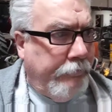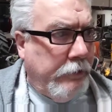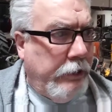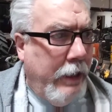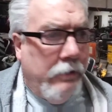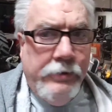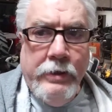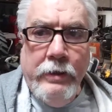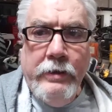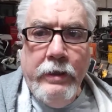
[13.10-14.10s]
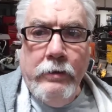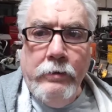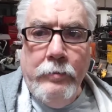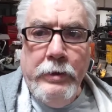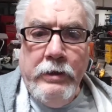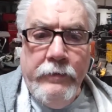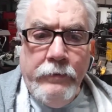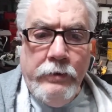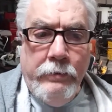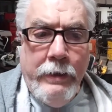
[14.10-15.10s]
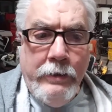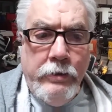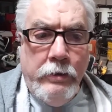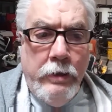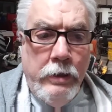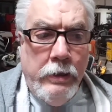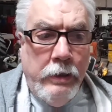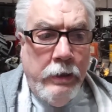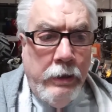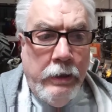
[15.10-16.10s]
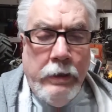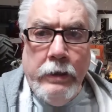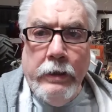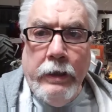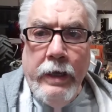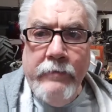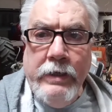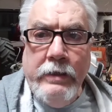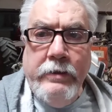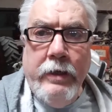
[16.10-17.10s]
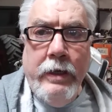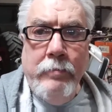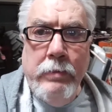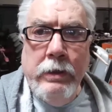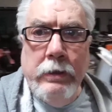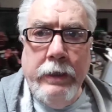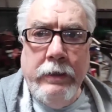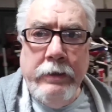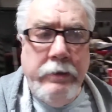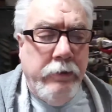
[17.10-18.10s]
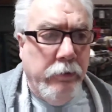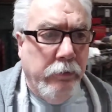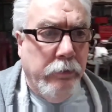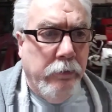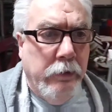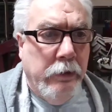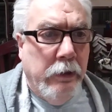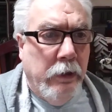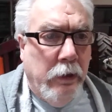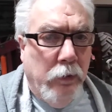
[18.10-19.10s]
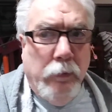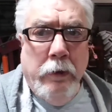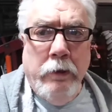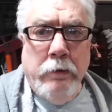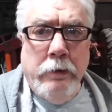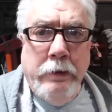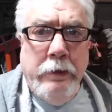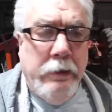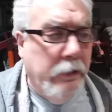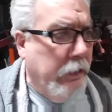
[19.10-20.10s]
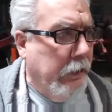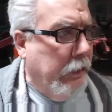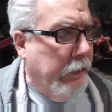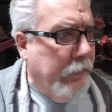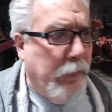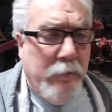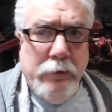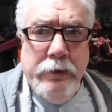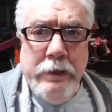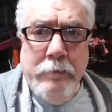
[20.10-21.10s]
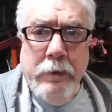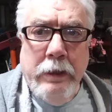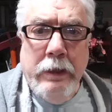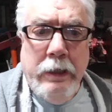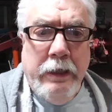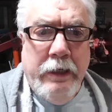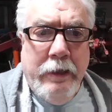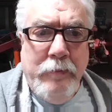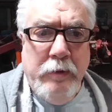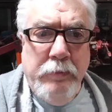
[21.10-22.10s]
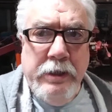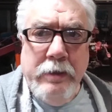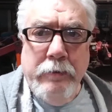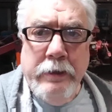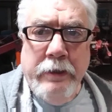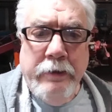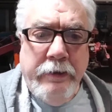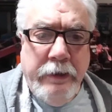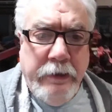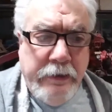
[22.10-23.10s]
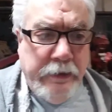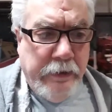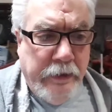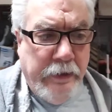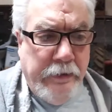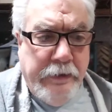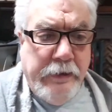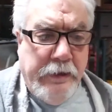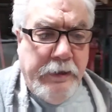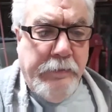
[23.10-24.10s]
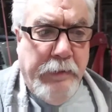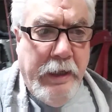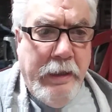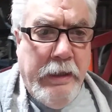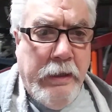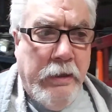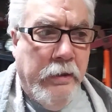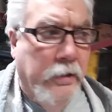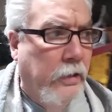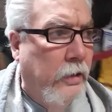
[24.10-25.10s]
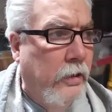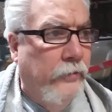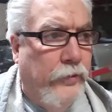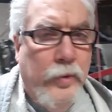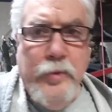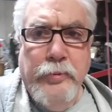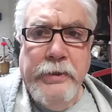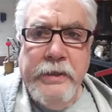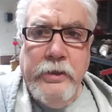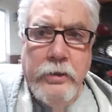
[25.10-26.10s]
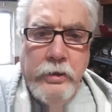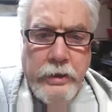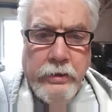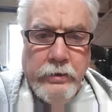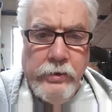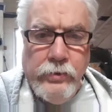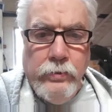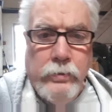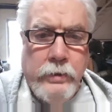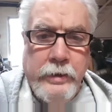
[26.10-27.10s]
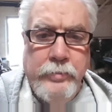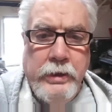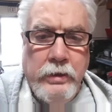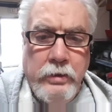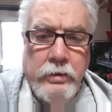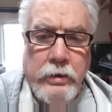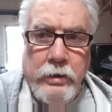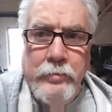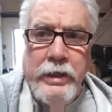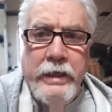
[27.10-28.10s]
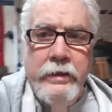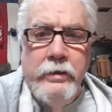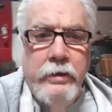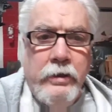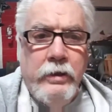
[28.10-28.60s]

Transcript: channel's going to take a little bit different direction. I haven't had time lately to work on the Bumble Jeep. I've been busy with other things since my former position here at the school had been eliminated.